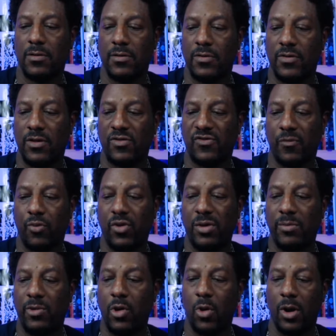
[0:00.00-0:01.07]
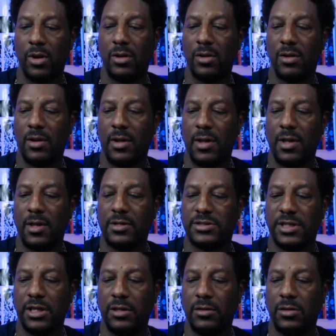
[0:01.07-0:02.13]
the Supreme Court,
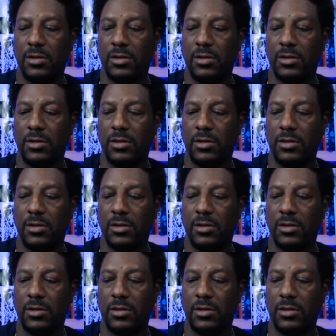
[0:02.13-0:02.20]
see,